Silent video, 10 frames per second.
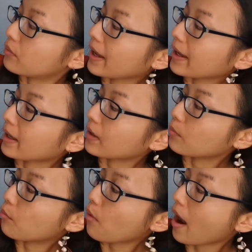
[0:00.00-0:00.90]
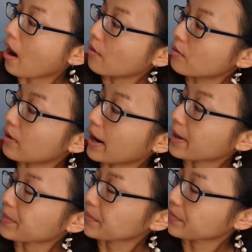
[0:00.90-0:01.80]
like a brown
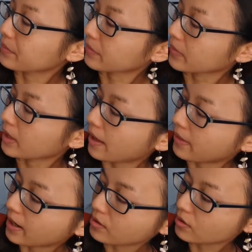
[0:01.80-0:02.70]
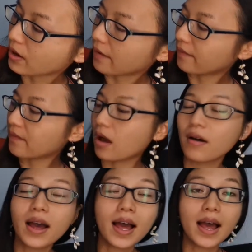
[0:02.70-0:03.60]
right and then you can find
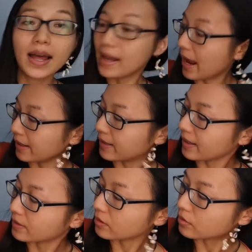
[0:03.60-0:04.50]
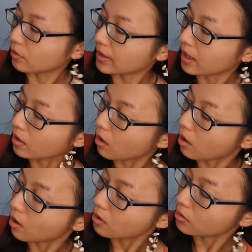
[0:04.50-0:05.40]
like this also
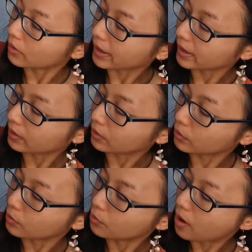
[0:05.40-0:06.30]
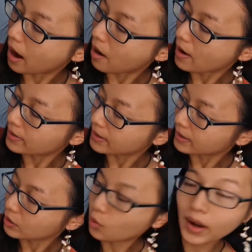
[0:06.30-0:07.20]
yellow like a brown and
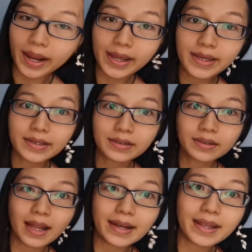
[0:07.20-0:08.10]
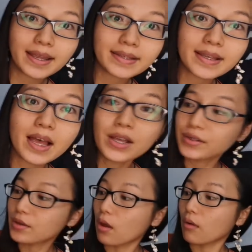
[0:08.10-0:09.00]
then gray like this
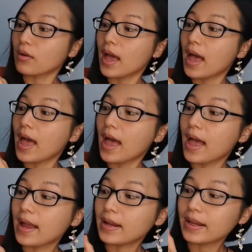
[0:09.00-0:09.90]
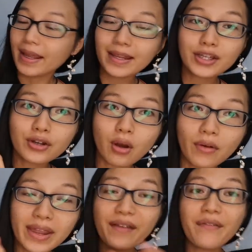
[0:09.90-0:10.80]
so each
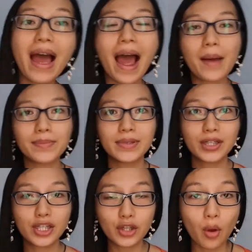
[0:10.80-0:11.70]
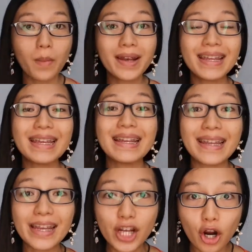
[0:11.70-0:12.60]
show if have so many
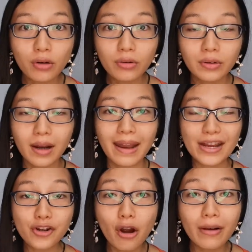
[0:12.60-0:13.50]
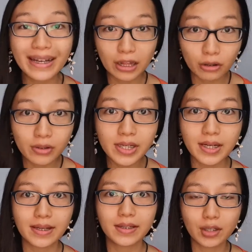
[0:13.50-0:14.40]
needle natural
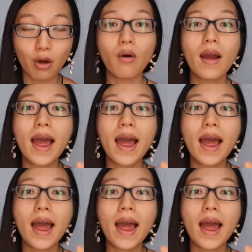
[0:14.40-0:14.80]
inclusion so